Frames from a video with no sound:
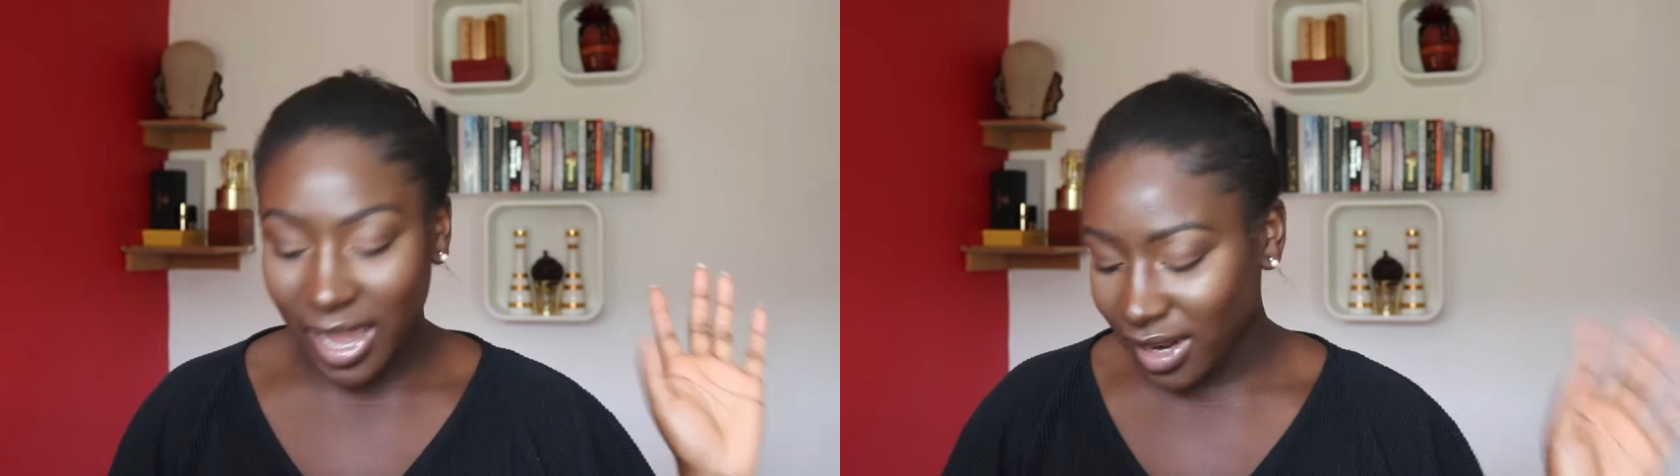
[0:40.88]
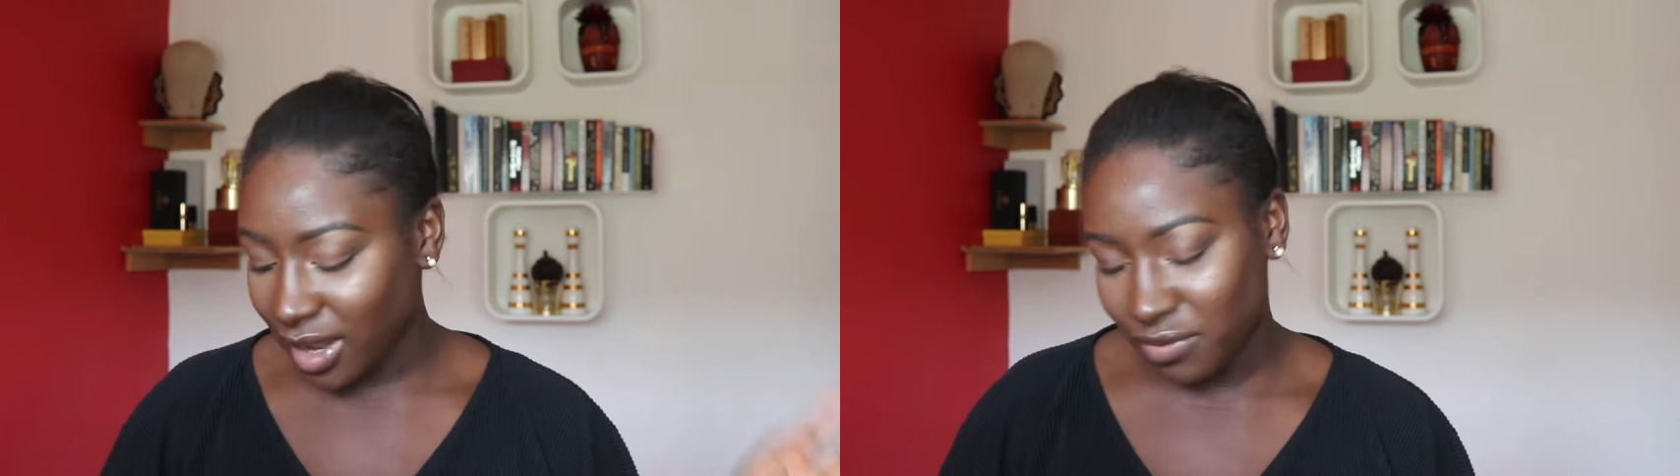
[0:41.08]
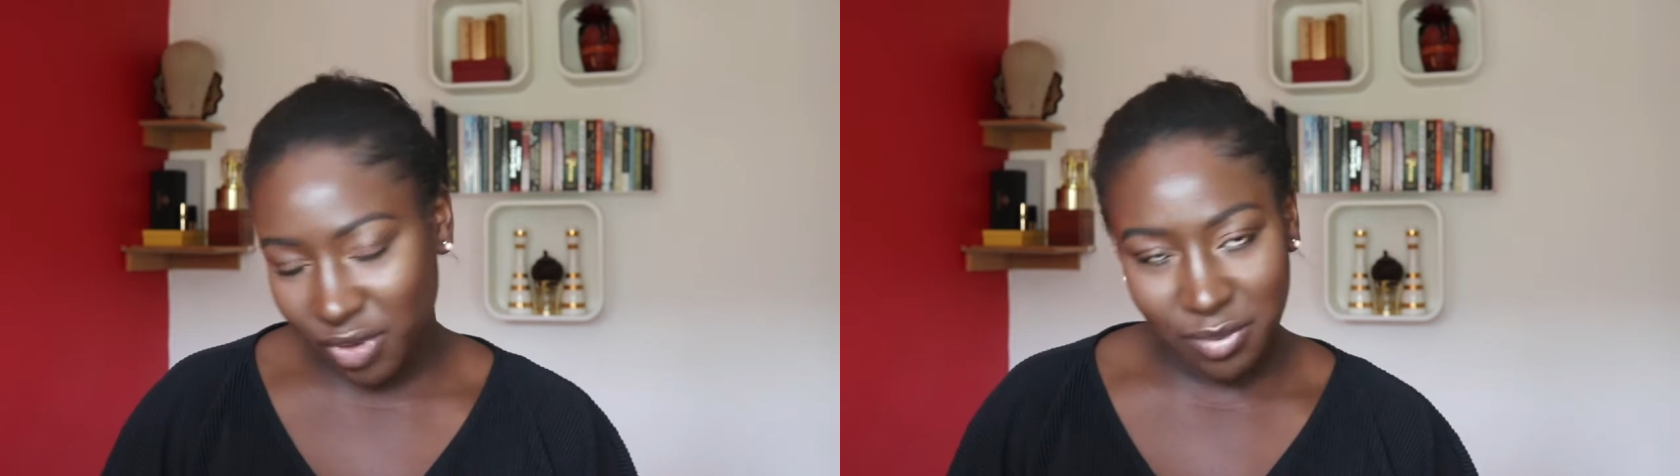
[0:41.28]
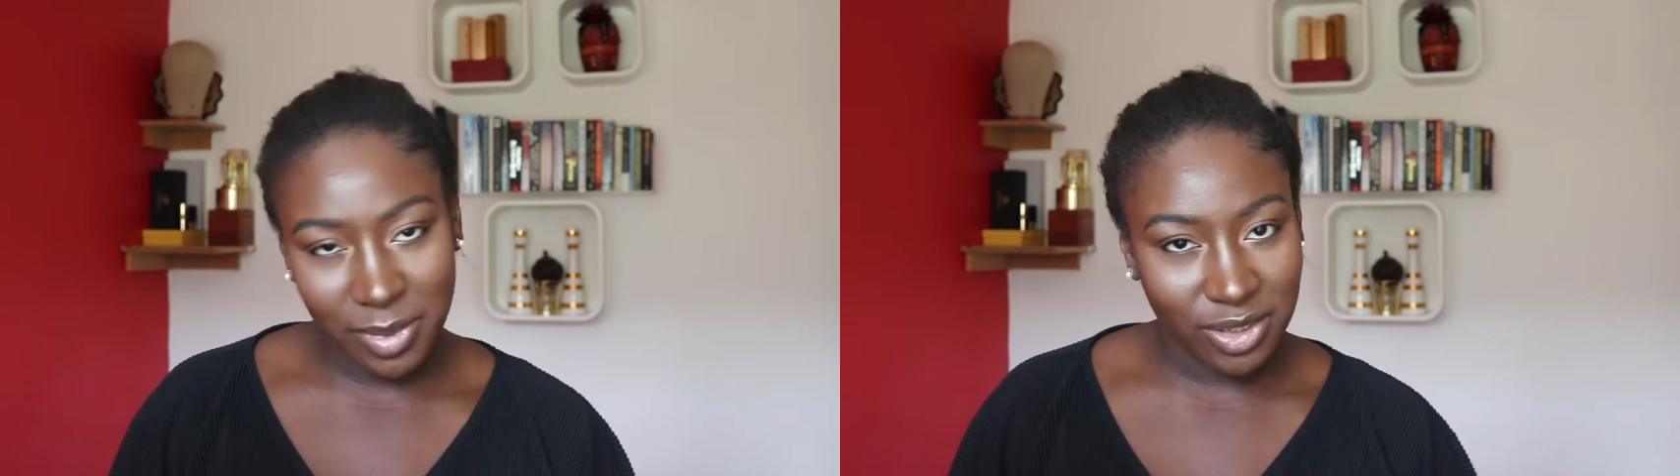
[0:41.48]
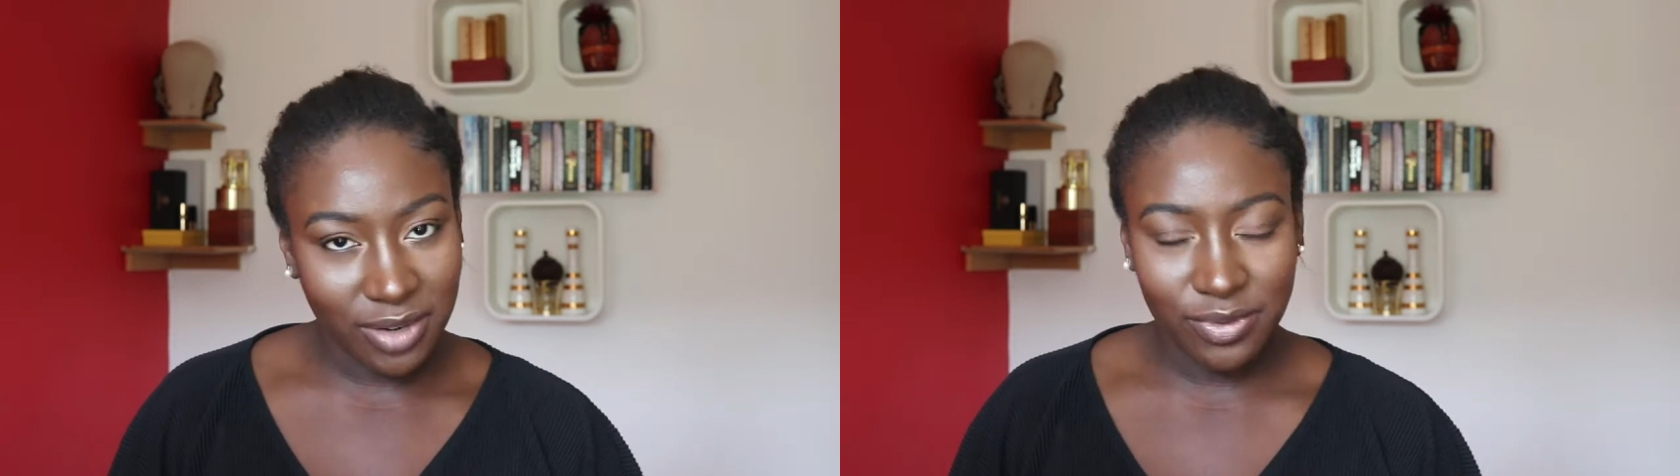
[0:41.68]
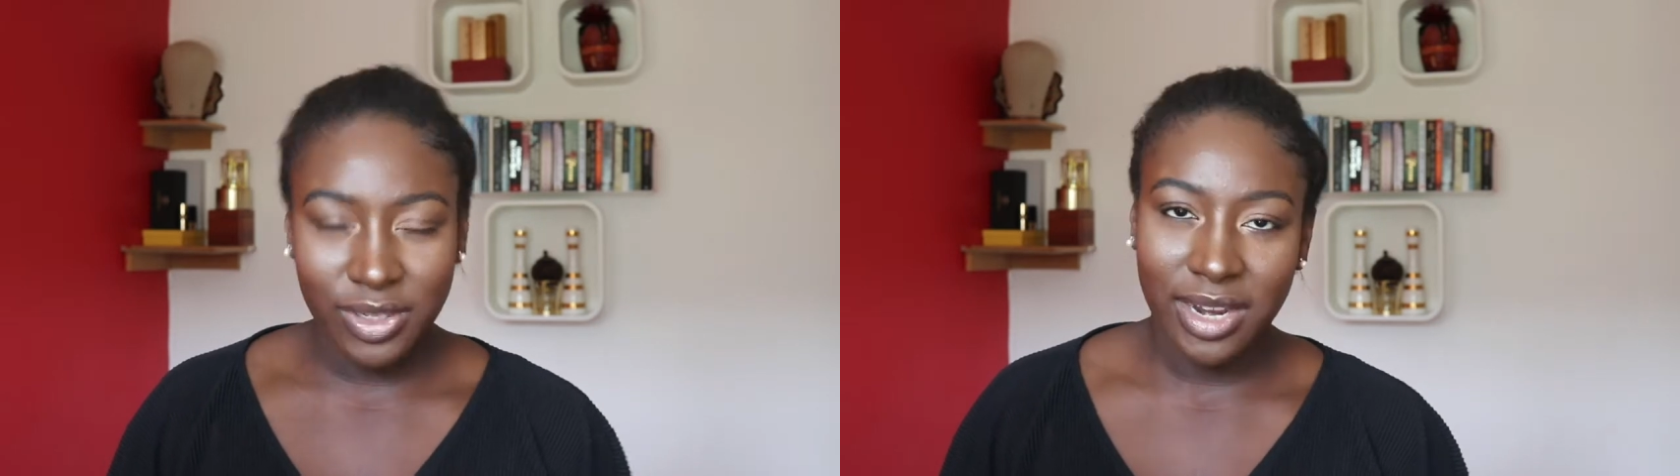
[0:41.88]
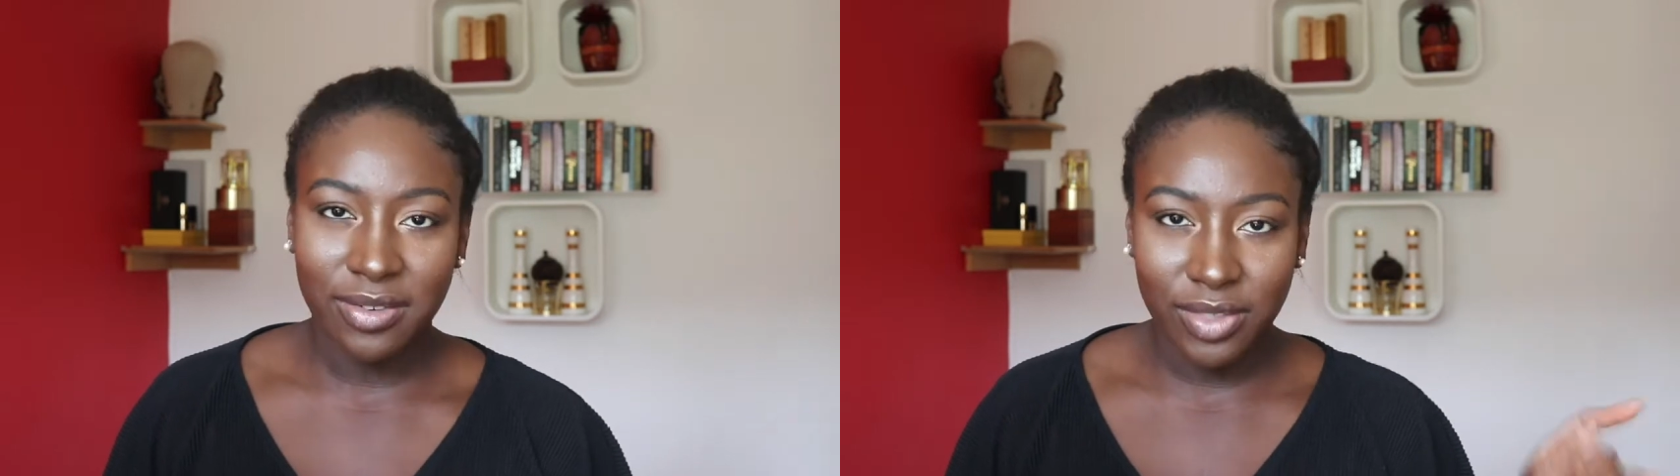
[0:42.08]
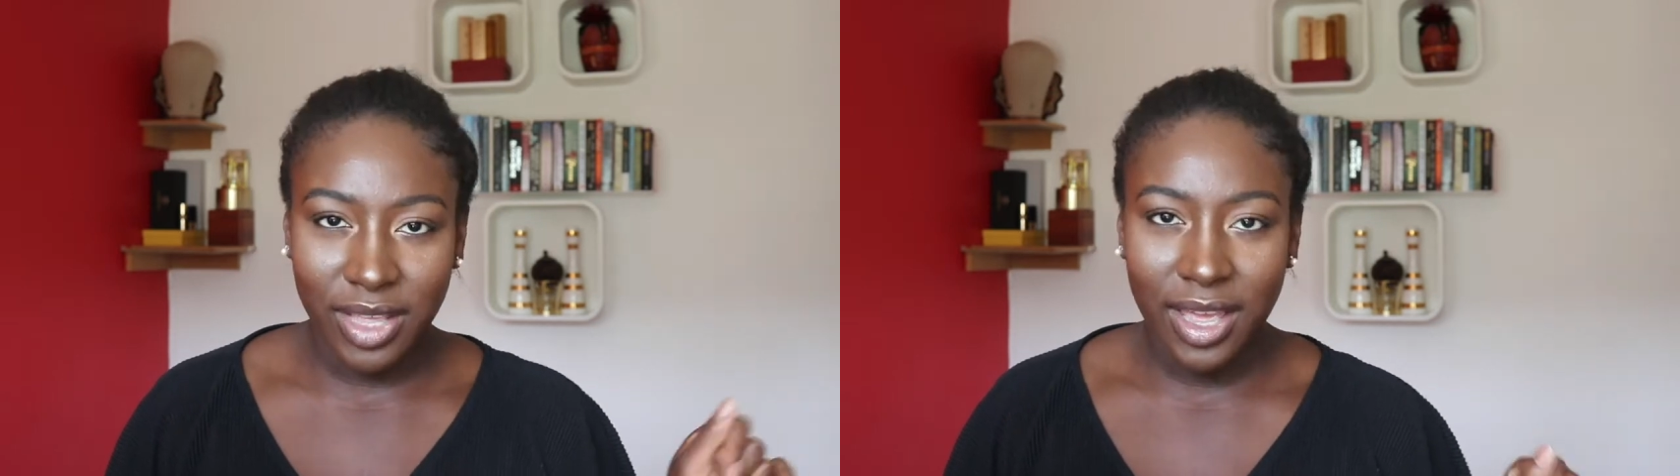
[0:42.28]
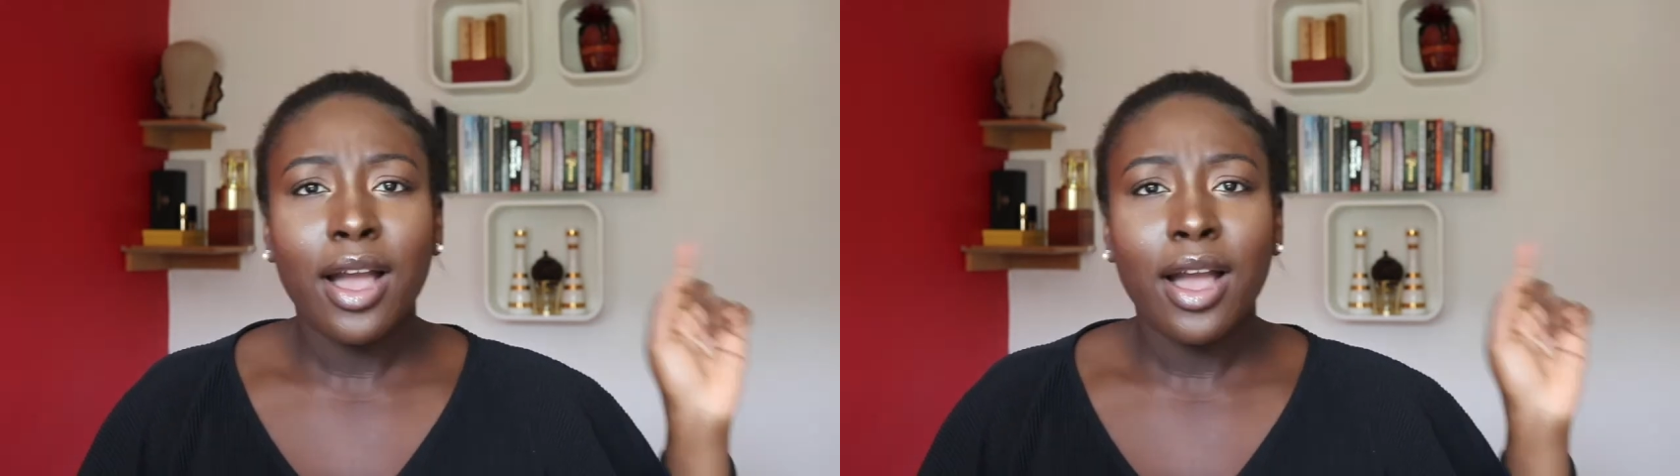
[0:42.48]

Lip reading: and I vlog my travels here and there.